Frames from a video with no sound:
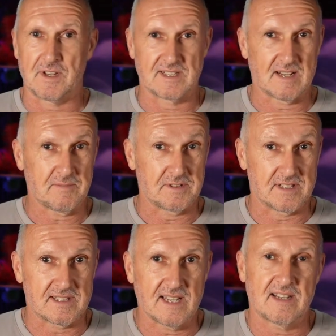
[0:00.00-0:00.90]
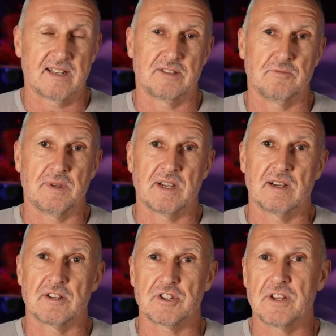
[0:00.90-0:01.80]
example, the secret to
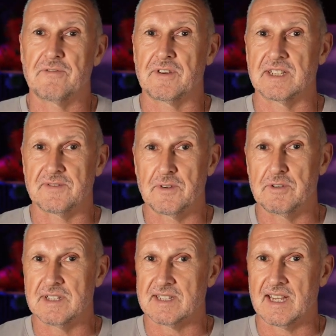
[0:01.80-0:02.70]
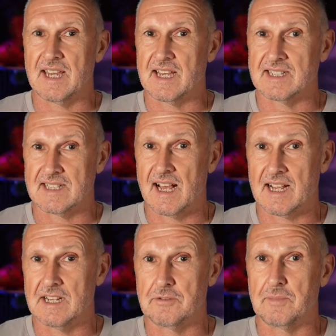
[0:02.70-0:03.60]
Mikaela Shiffrin's fluid skiing is
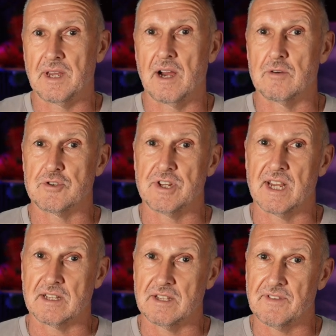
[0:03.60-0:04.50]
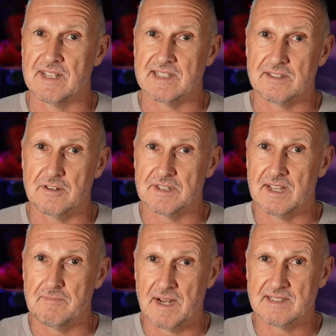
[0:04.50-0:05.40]
likely to be how she activates
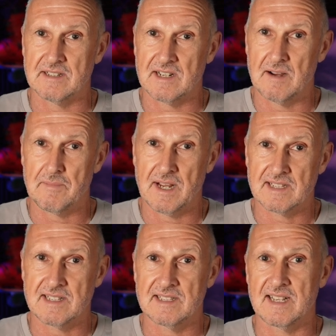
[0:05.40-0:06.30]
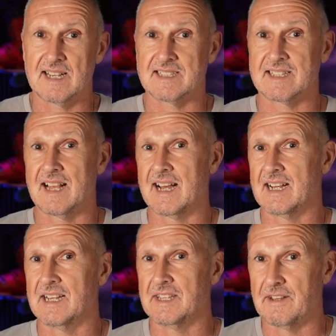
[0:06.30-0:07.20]
certain muscle complexes at
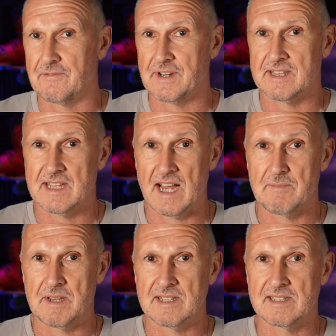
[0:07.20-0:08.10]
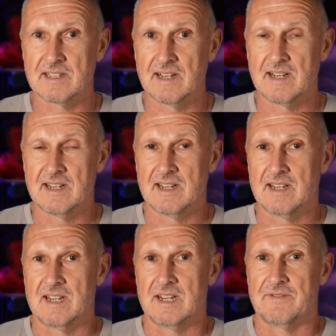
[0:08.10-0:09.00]
slightly different timings
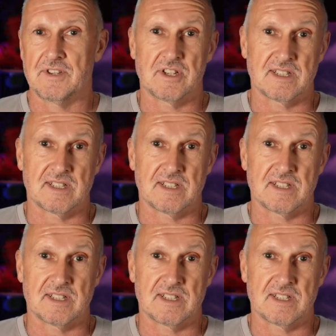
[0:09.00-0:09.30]
which